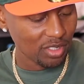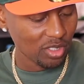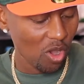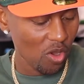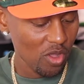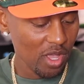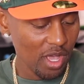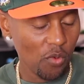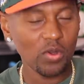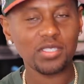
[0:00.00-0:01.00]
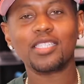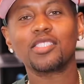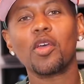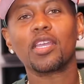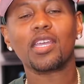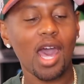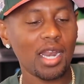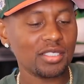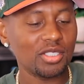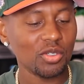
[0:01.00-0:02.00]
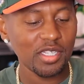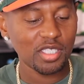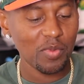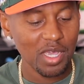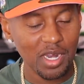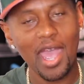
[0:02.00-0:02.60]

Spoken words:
So once I saw the college joints, man,